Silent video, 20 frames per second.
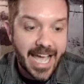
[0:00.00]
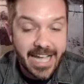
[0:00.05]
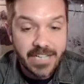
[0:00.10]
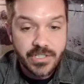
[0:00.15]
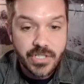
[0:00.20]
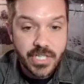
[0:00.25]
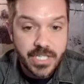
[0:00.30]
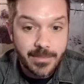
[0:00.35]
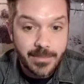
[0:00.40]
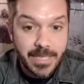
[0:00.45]

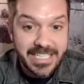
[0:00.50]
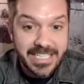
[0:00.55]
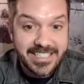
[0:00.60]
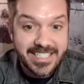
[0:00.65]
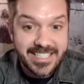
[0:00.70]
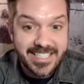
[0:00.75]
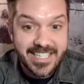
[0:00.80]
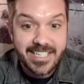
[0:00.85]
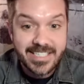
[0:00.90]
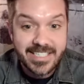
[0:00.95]
actually
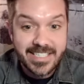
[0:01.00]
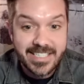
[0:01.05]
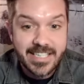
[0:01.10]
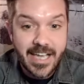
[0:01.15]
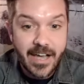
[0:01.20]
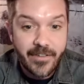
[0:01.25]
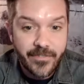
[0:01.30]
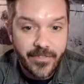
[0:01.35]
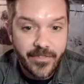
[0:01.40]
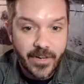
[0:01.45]
means to
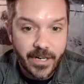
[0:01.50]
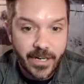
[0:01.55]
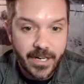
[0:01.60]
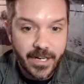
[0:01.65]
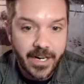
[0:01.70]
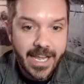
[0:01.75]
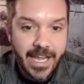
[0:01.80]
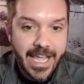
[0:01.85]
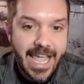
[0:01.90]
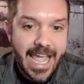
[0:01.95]

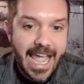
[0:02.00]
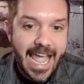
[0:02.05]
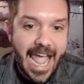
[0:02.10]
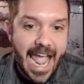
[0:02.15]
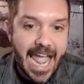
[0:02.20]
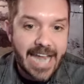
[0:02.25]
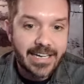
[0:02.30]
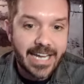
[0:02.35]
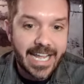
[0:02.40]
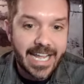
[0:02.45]
suffer
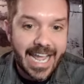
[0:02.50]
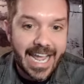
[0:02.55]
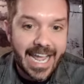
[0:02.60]
and,